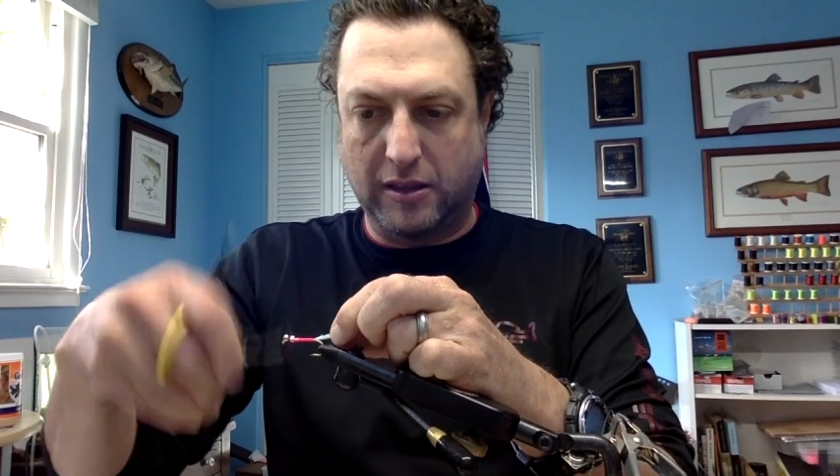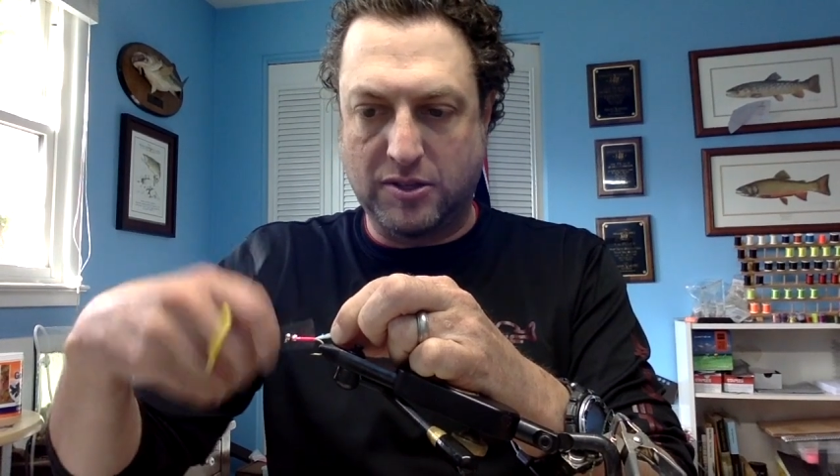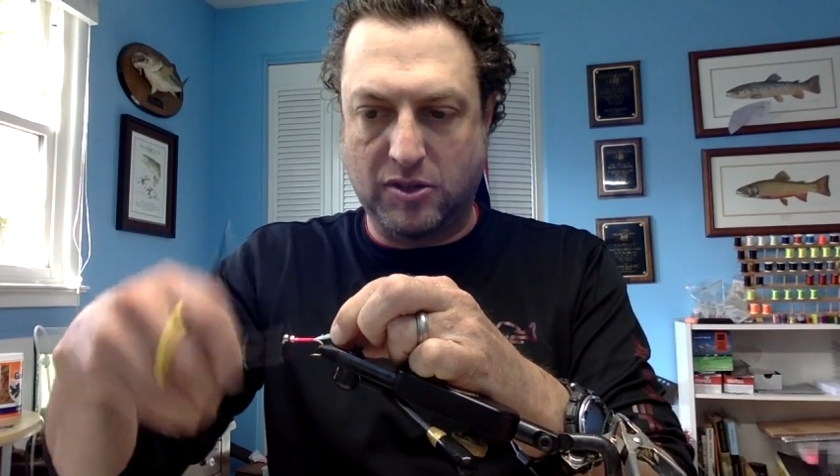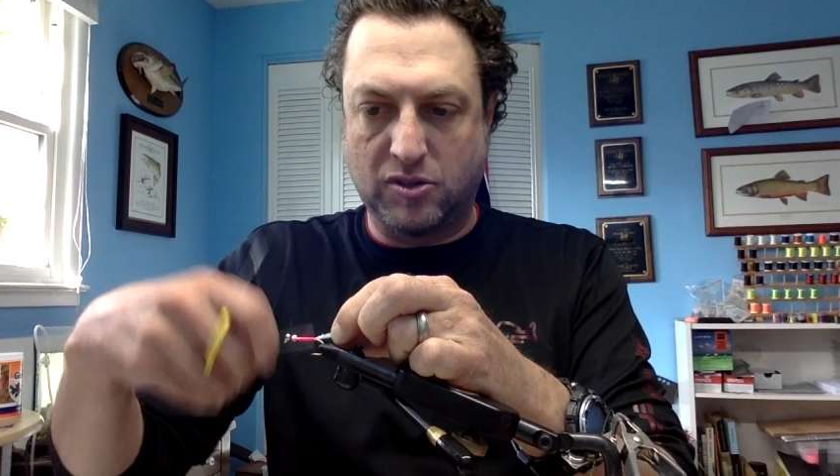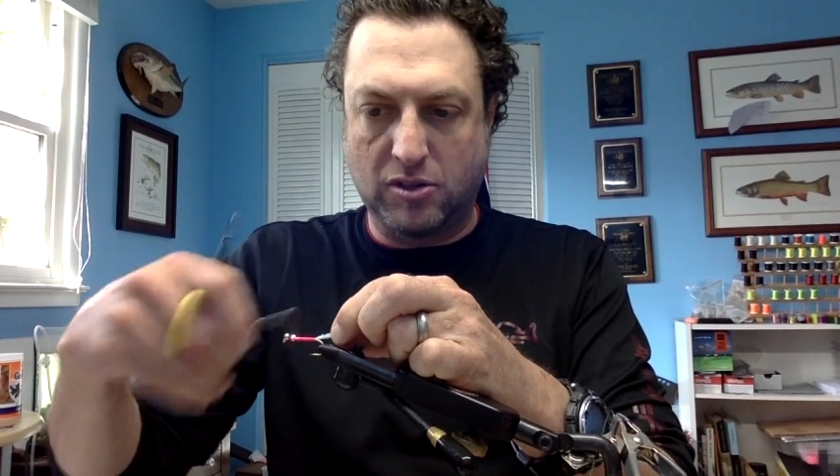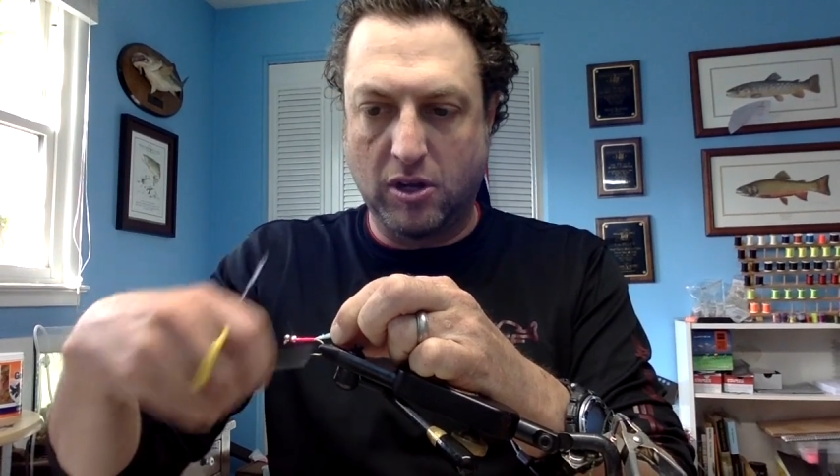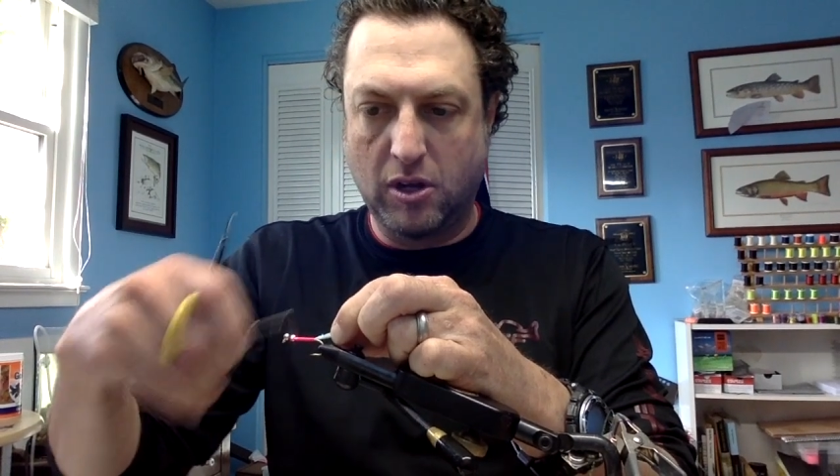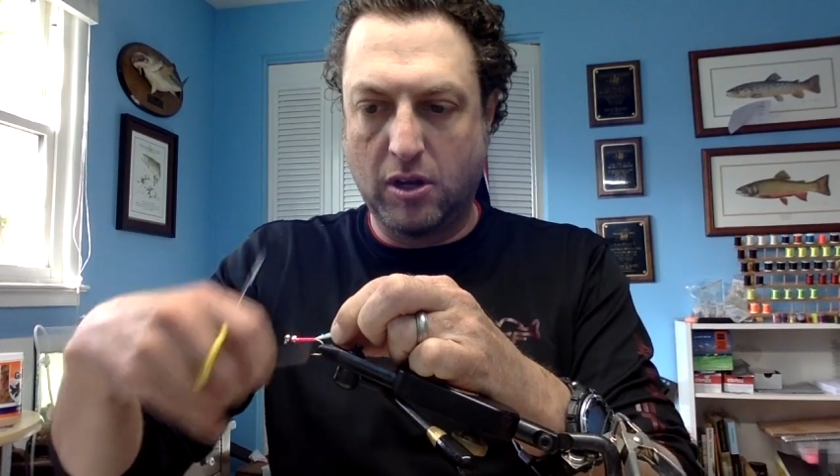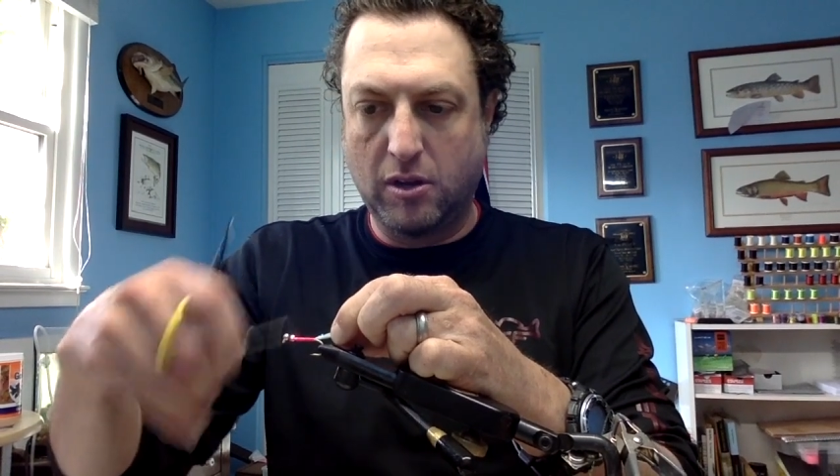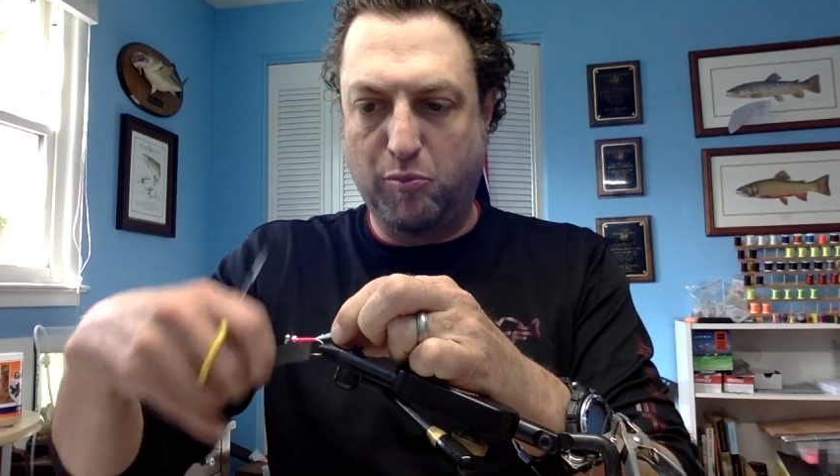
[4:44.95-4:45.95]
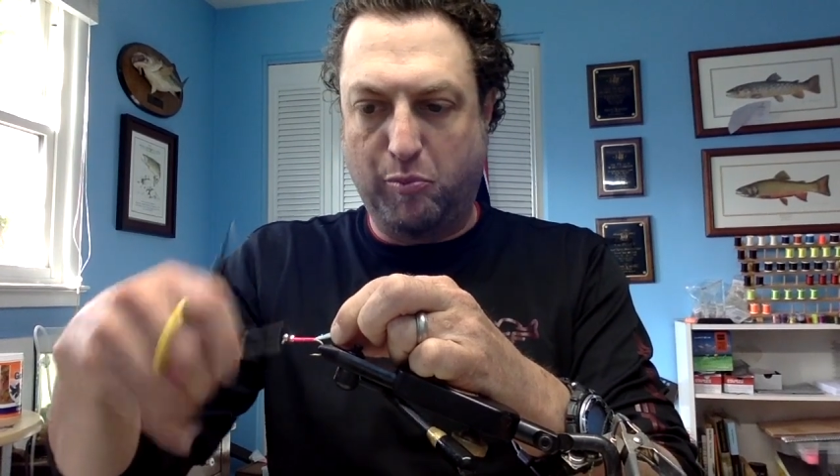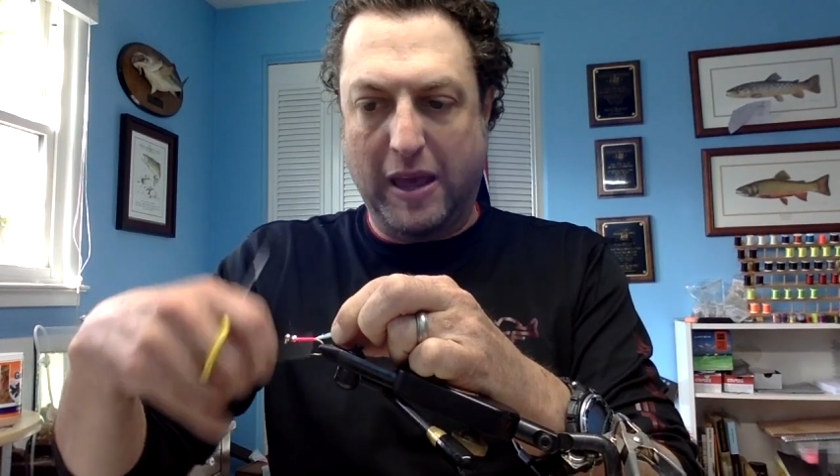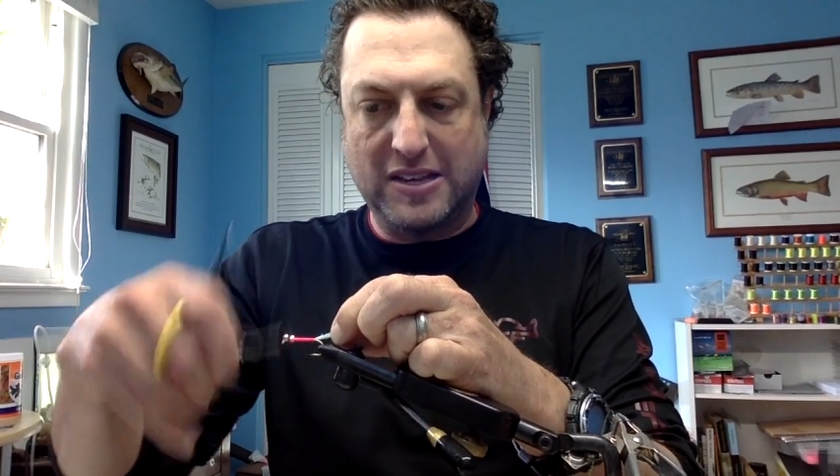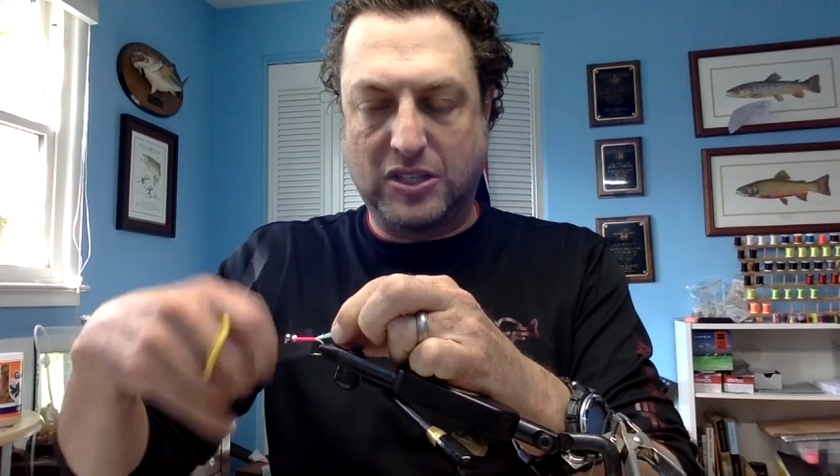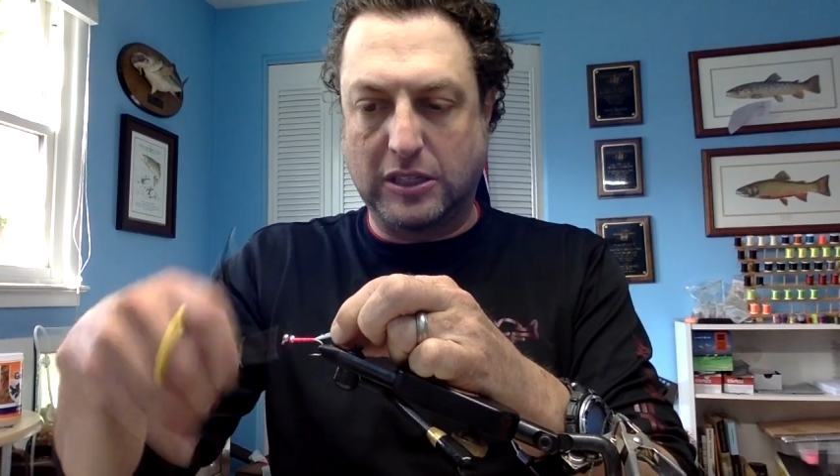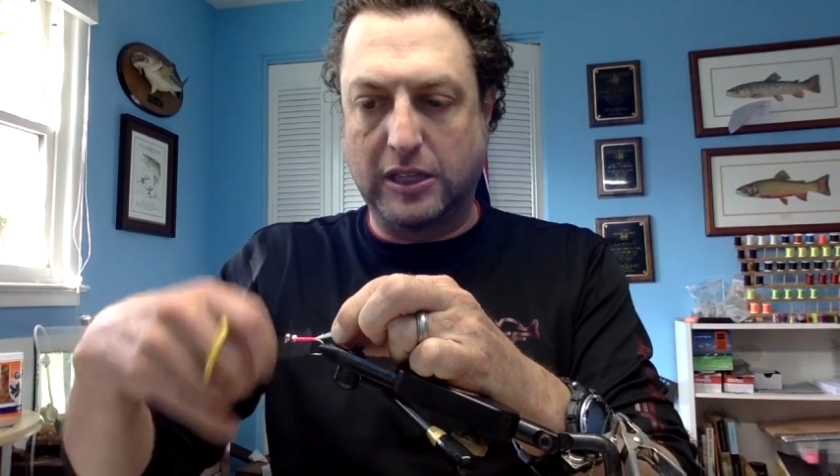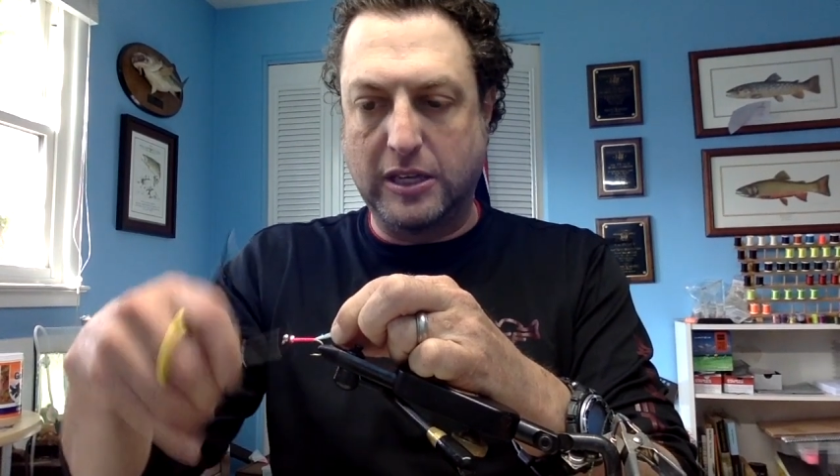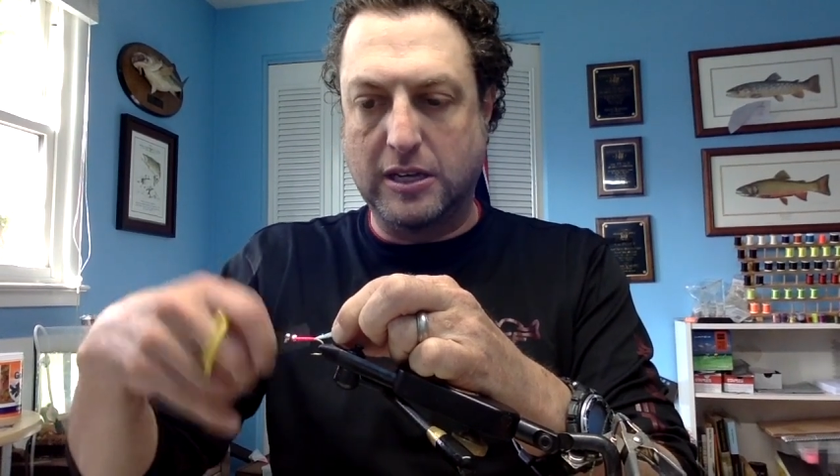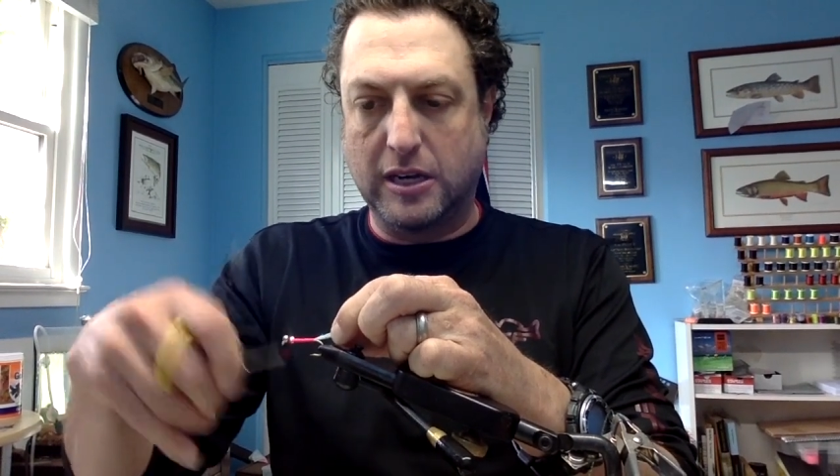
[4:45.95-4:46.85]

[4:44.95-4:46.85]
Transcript: This is basically